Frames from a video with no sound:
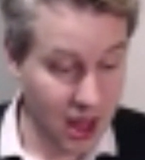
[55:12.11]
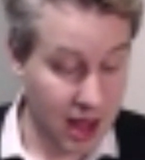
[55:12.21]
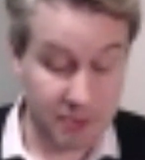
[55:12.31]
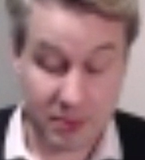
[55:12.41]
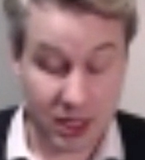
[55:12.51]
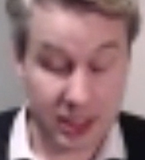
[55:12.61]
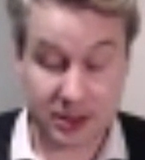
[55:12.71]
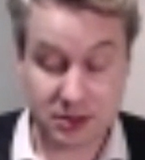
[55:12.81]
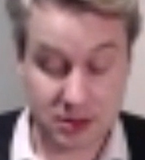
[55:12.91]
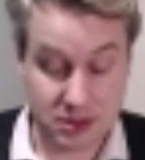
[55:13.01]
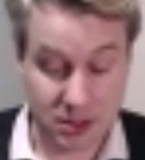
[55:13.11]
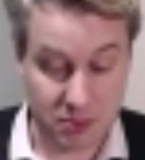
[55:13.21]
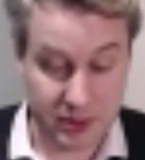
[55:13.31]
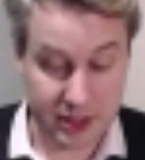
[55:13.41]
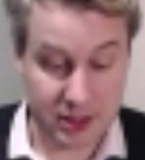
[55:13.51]
Um, I, it's a
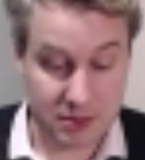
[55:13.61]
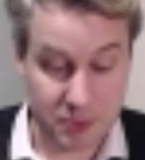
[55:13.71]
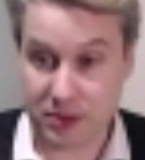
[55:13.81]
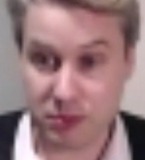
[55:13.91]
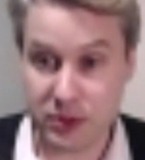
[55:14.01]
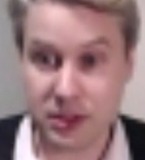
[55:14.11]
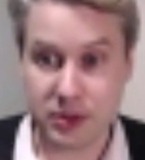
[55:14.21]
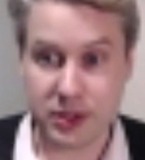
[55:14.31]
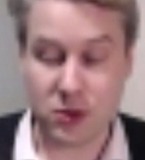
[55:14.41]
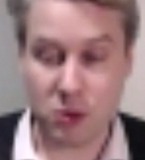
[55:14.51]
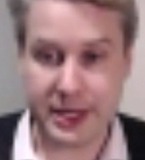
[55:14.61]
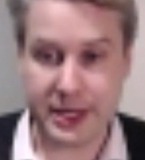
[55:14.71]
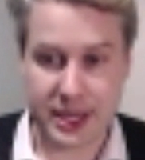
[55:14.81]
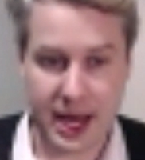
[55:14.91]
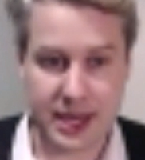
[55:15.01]
really, a really, really cool
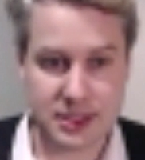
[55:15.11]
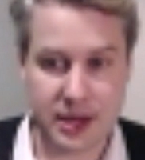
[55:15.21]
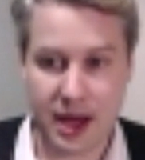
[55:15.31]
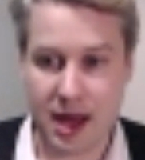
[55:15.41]
piece that Han, um,